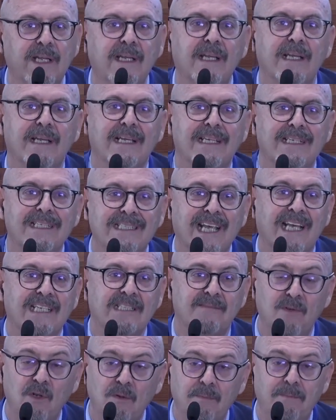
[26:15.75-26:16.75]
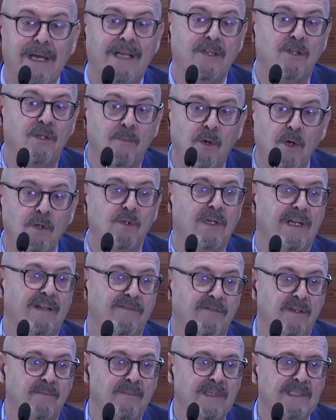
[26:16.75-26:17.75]
together with
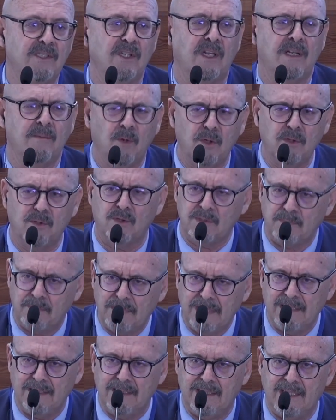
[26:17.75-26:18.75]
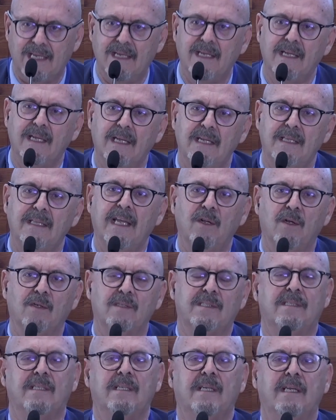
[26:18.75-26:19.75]
ANCI, an
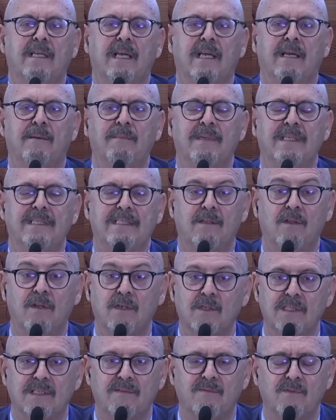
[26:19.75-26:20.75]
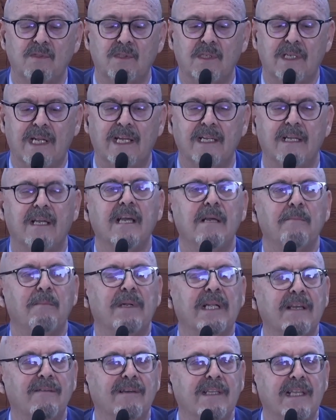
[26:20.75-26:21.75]
association which is called
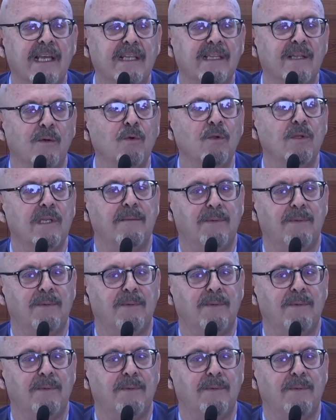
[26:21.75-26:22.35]
COMPA,